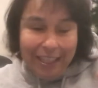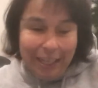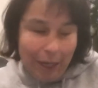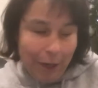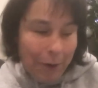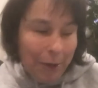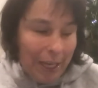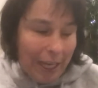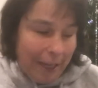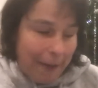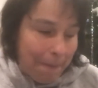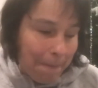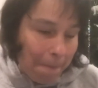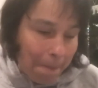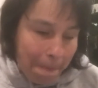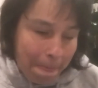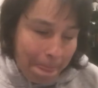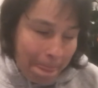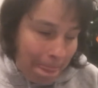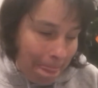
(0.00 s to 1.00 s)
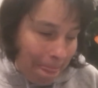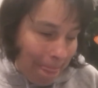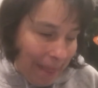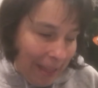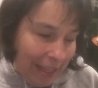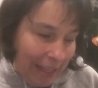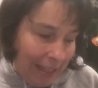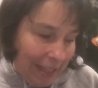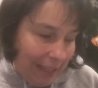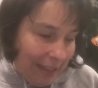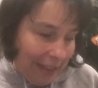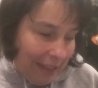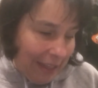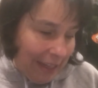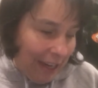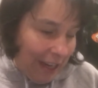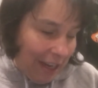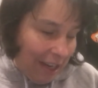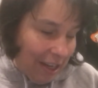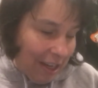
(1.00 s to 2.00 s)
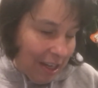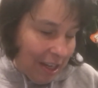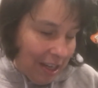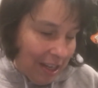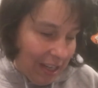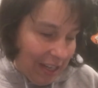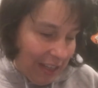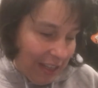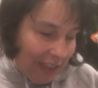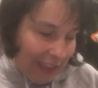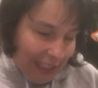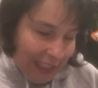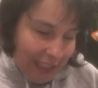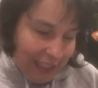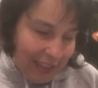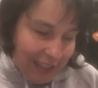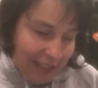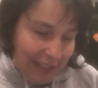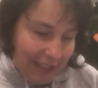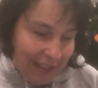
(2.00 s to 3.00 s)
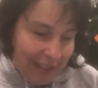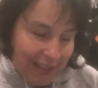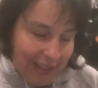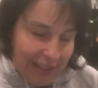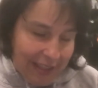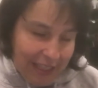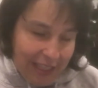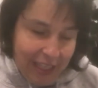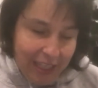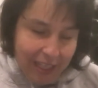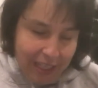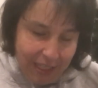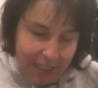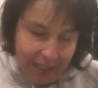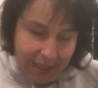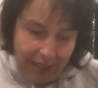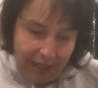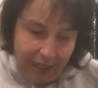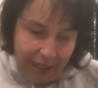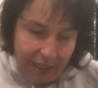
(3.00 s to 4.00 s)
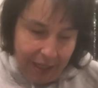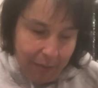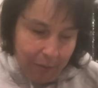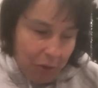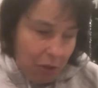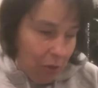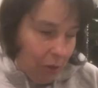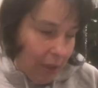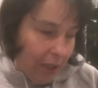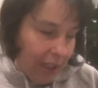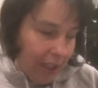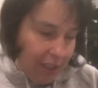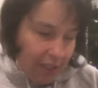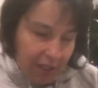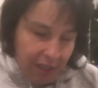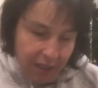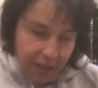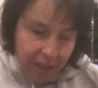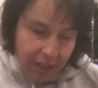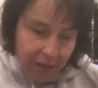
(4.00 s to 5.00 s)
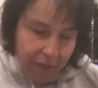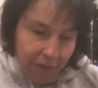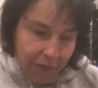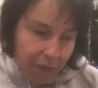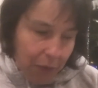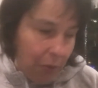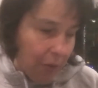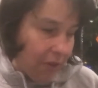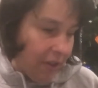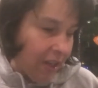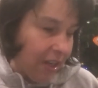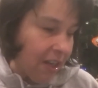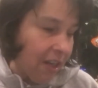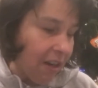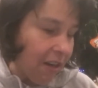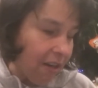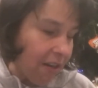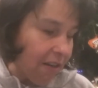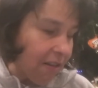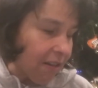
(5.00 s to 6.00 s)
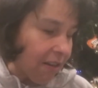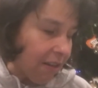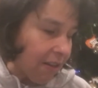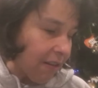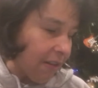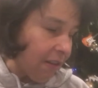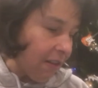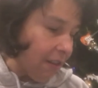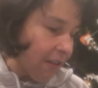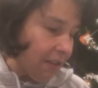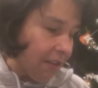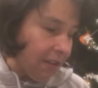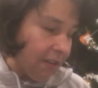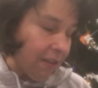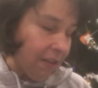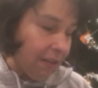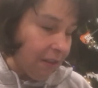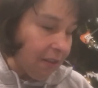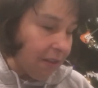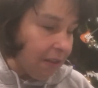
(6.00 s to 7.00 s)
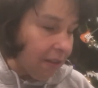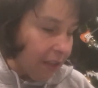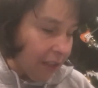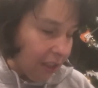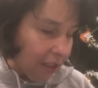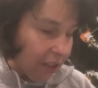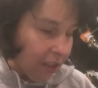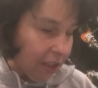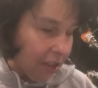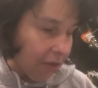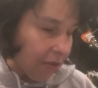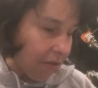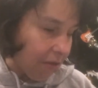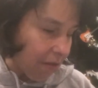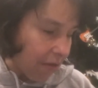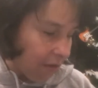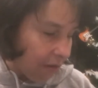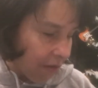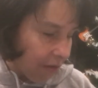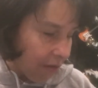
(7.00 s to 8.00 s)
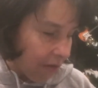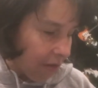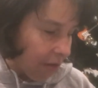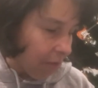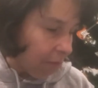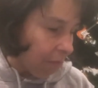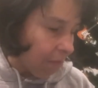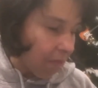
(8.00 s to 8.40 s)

Okay. Uh, let's see. I am trying to hunt for the card. Here. Nope.